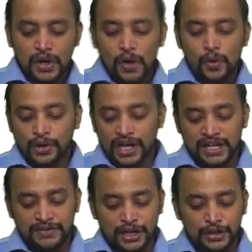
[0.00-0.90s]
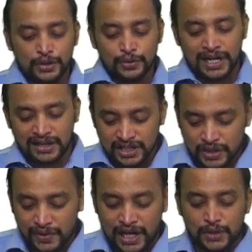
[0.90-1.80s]
Only when you do it this
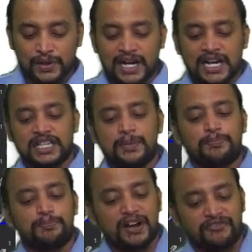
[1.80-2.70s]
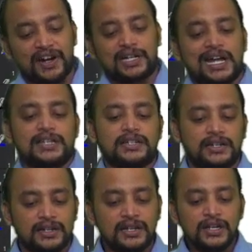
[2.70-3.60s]
way, you will get the perfect answer.
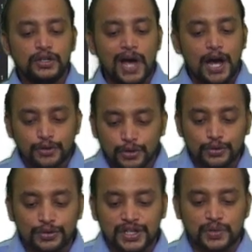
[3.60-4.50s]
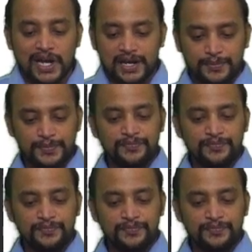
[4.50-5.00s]
You have to do this way.